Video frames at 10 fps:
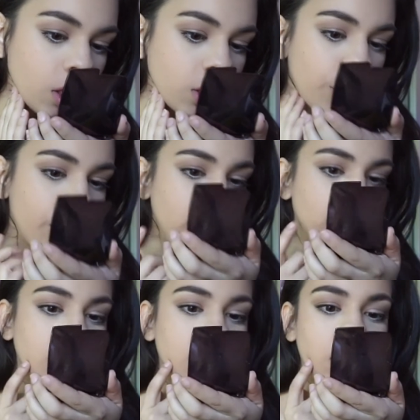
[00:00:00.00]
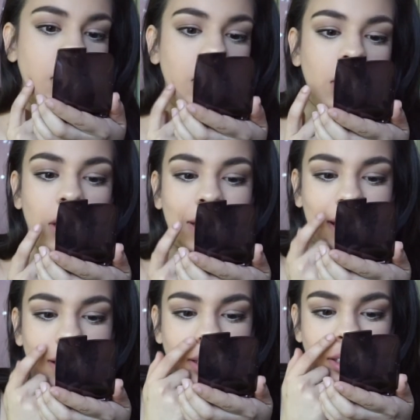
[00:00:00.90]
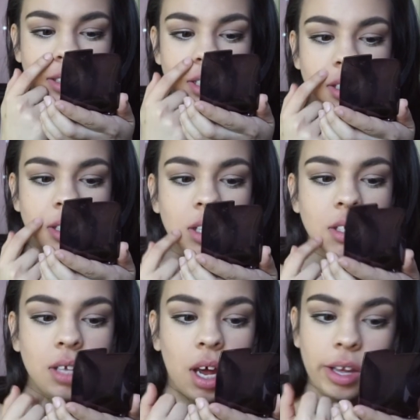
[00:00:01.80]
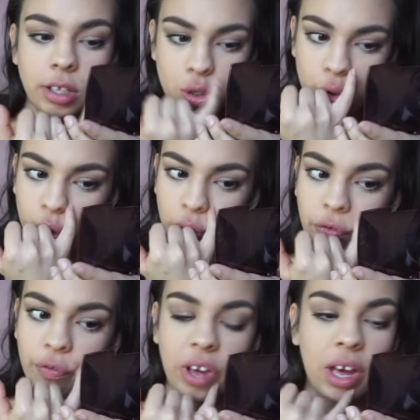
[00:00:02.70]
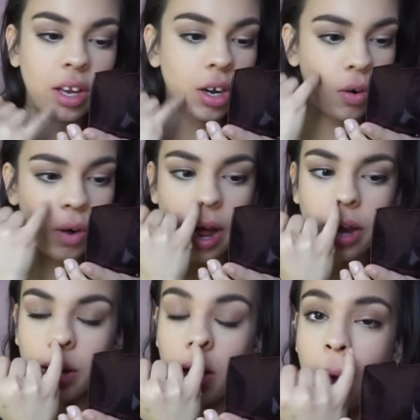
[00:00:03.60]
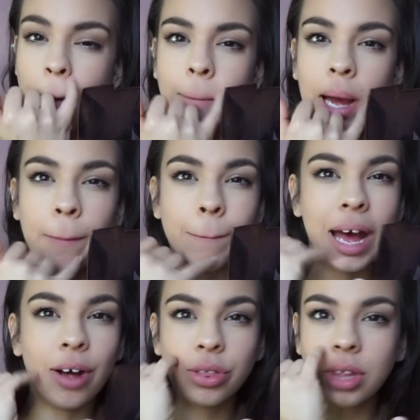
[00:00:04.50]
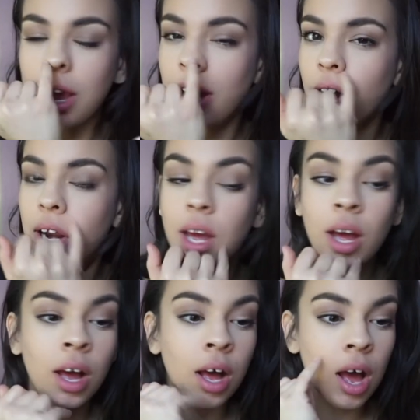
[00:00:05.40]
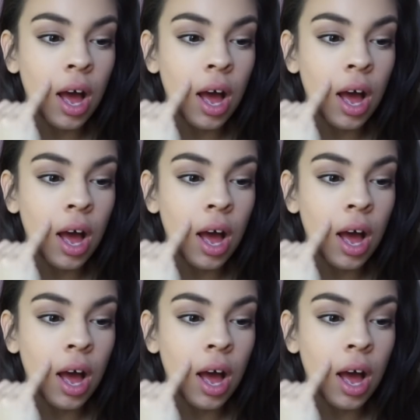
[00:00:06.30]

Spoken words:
The only thing, it is starting to fade around my mouth area.